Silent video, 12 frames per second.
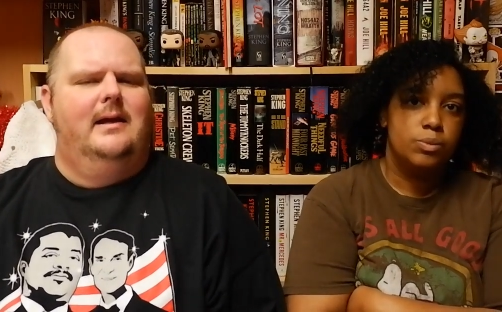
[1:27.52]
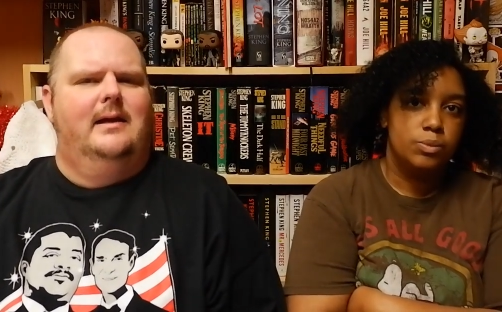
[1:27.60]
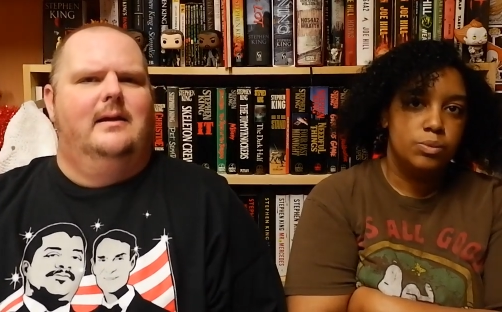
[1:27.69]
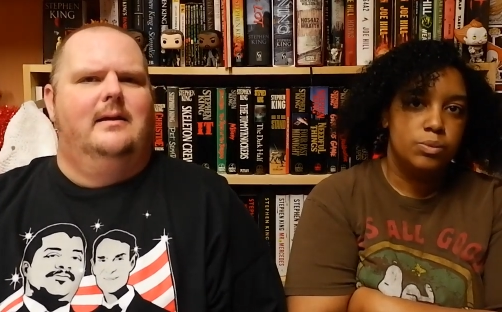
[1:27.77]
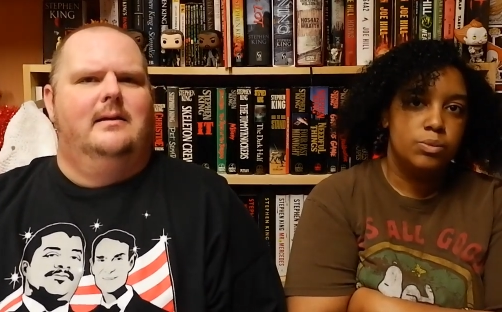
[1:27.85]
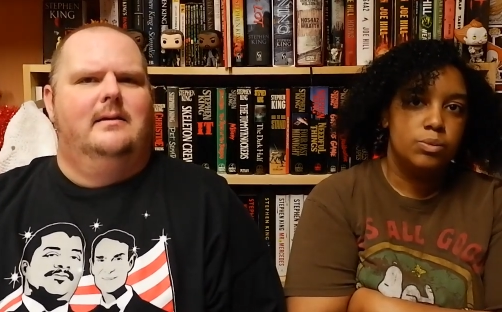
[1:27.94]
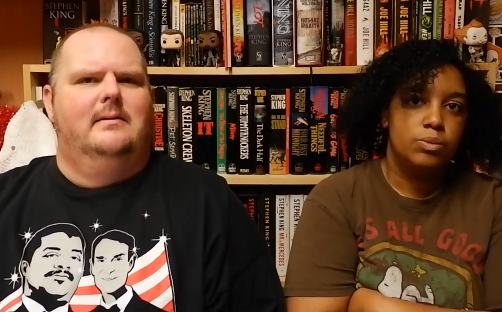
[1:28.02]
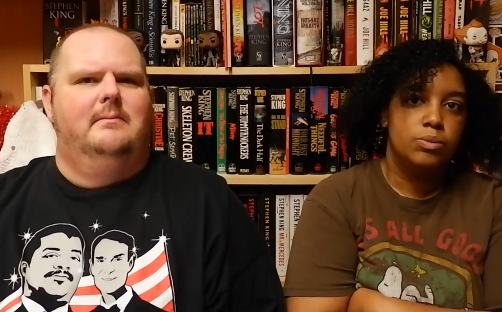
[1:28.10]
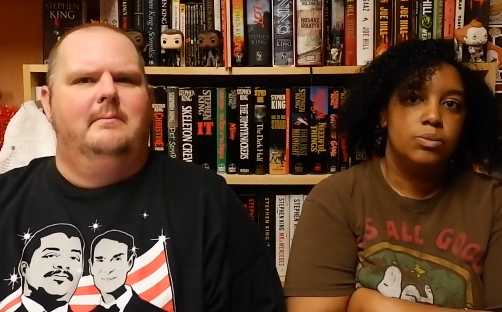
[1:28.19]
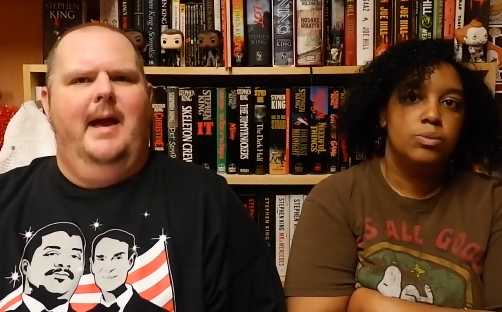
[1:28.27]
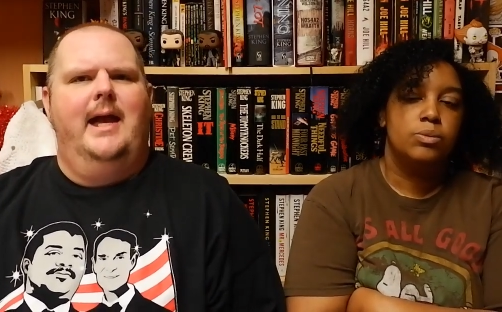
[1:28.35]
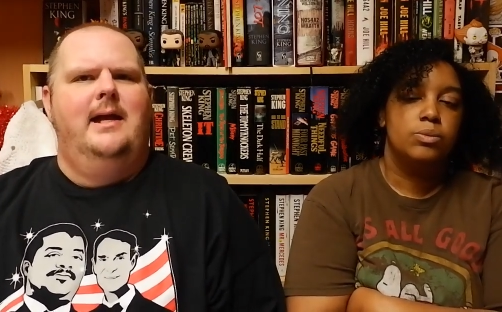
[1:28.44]
Speaker 1: in
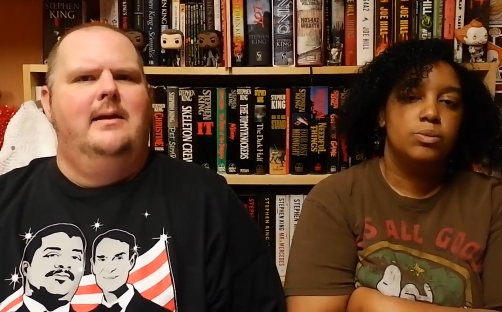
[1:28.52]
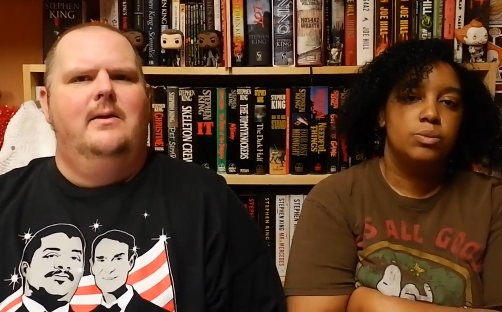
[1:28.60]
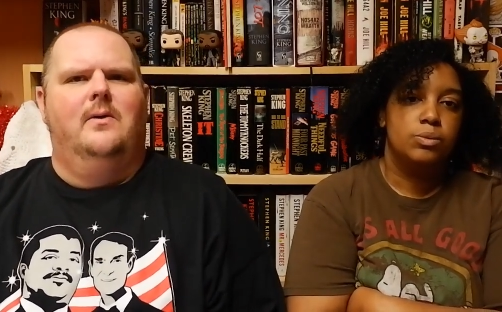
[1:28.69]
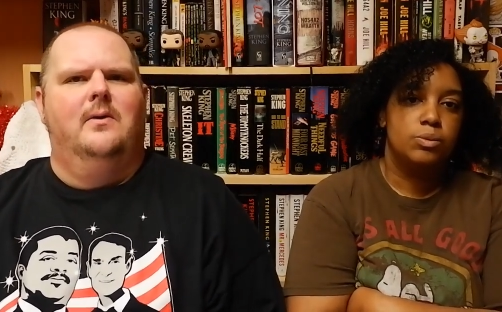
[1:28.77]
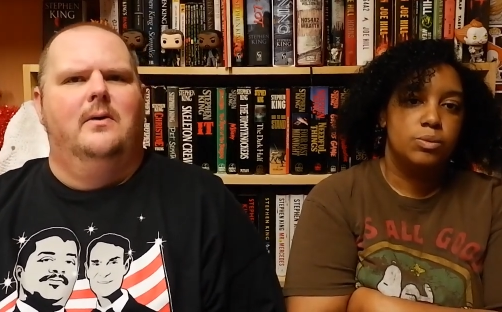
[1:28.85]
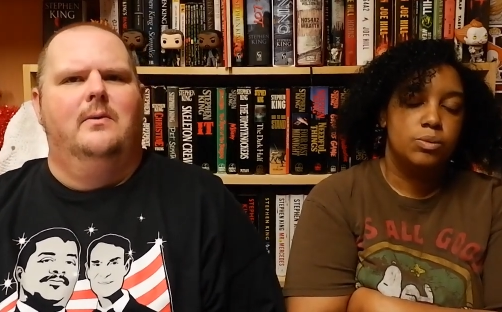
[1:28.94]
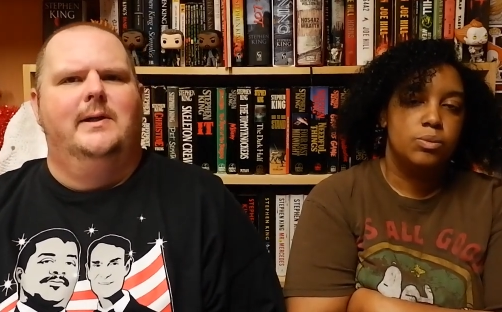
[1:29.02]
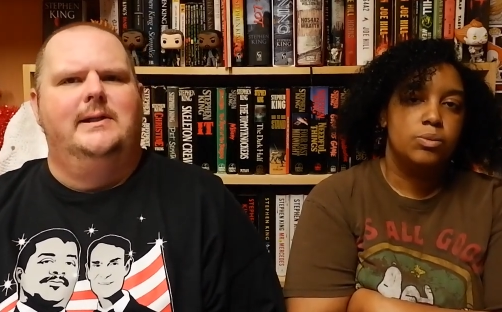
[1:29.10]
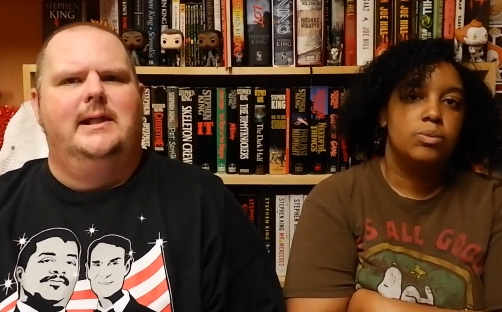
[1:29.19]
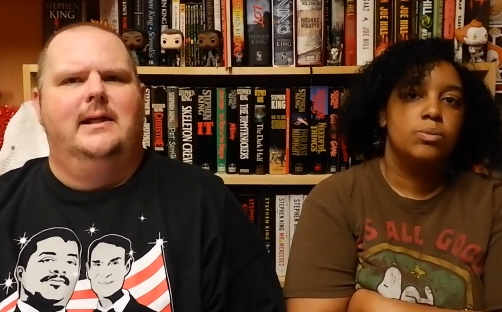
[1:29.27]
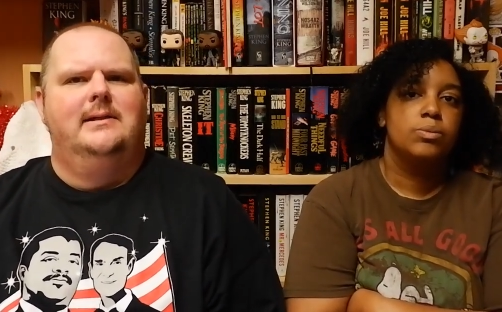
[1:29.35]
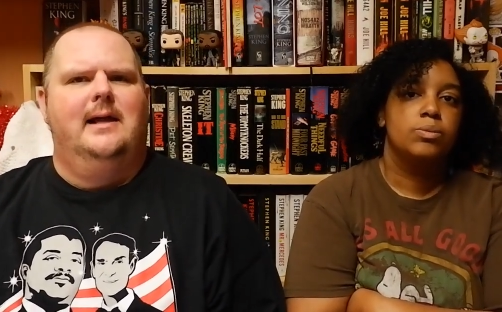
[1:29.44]
Maine, or was he